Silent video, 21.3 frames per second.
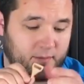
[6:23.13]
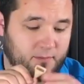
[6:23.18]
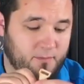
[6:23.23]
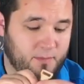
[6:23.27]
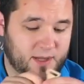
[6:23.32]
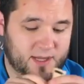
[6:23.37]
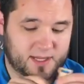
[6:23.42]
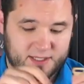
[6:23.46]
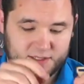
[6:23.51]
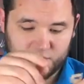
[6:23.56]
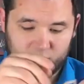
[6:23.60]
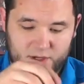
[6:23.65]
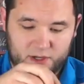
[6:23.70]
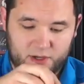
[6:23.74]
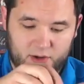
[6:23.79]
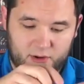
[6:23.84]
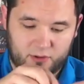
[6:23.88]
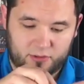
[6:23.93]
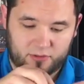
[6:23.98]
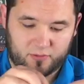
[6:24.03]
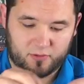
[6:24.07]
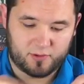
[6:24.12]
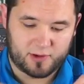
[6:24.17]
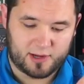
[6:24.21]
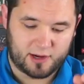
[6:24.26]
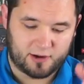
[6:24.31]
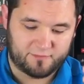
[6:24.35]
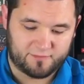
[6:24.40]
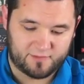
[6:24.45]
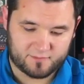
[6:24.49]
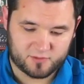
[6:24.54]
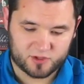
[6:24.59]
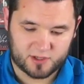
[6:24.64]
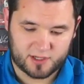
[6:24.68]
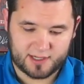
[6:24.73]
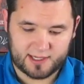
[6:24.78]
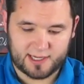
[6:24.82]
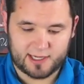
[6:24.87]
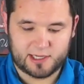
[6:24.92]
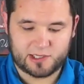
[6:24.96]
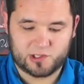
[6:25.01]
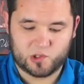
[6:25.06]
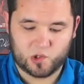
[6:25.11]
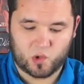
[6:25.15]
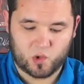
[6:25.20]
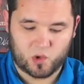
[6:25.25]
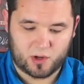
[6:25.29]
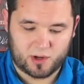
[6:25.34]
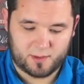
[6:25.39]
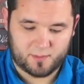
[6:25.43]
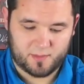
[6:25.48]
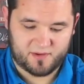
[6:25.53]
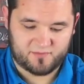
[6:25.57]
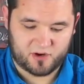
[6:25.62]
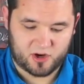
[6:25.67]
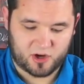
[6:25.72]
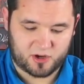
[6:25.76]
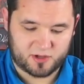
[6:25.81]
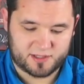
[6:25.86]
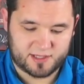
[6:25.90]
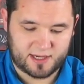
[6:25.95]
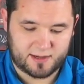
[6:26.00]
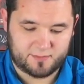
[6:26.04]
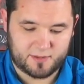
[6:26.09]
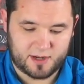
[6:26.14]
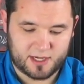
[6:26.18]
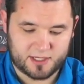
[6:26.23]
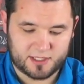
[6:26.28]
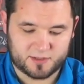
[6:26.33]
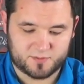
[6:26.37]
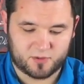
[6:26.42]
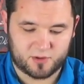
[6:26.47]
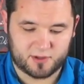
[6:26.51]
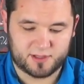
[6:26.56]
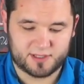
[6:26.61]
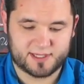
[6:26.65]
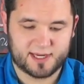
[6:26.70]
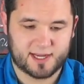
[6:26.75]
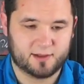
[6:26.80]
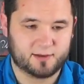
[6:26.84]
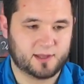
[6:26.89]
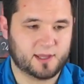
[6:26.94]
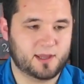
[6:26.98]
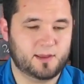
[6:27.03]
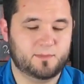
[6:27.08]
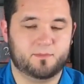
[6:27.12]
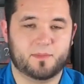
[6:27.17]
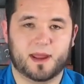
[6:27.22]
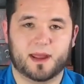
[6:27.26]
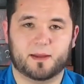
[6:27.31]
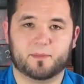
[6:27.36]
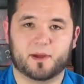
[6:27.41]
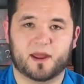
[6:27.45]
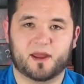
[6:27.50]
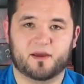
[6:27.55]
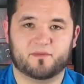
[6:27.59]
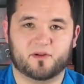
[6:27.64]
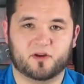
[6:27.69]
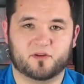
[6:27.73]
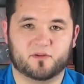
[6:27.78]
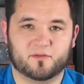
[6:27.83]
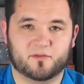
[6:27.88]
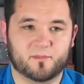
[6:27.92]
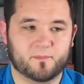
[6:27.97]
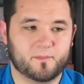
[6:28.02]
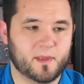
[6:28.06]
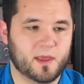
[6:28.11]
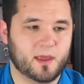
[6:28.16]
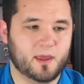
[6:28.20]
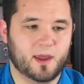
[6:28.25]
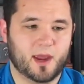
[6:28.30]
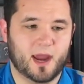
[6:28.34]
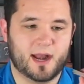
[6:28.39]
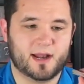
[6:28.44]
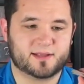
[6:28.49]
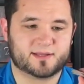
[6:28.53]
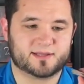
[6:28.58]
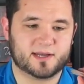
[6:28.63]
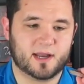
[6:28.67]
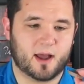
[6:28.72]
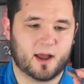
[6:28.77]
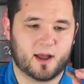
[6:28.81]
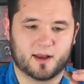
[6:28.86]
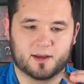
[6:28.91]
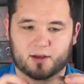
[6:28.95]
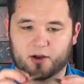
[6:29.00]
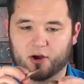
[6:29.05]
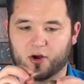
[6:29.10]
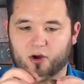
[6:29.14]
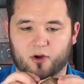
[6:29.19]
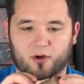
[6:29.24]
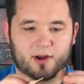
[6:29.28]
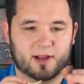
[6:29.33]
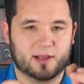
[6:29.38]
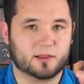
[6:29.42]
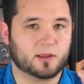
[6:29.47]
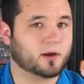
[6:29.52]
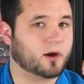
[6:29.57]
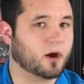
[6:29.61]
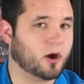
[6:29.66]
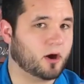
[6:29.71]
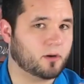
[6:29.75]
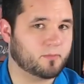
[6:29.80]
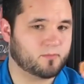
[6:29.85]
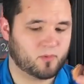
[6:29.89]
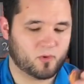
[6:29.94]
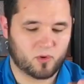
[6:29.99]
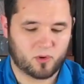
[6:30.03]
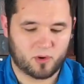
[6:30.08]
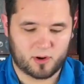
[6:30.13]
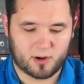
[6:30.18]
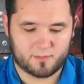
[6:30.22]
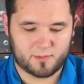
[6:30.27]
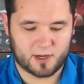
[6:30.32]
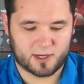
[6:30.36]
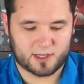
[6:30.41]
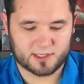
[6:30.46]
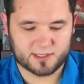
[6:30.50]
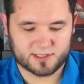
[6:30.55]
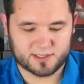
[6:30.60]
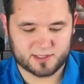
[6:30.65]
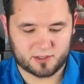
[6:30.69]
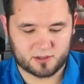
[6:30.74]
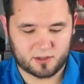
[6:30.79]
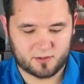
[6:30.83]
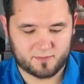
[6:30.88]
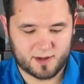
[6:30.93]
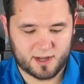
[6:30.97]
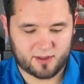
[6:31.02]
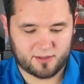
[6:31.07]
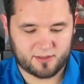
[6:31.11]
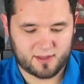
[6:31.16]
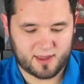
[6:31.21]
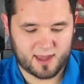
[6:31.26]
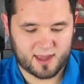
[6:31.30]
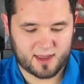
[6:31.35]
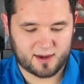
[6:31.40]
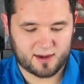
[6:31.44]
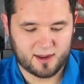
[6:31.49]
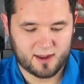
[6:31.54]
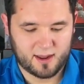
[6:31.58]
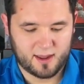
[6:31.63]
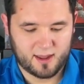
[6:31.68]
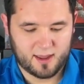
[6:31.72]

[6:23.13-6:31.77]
Because when you go through here, if I'm trying to get a door and I'm having a hard time, I just put in the tile key, bam, I have all of them. And it's not hurting the cardboard. I'm not concerned about that.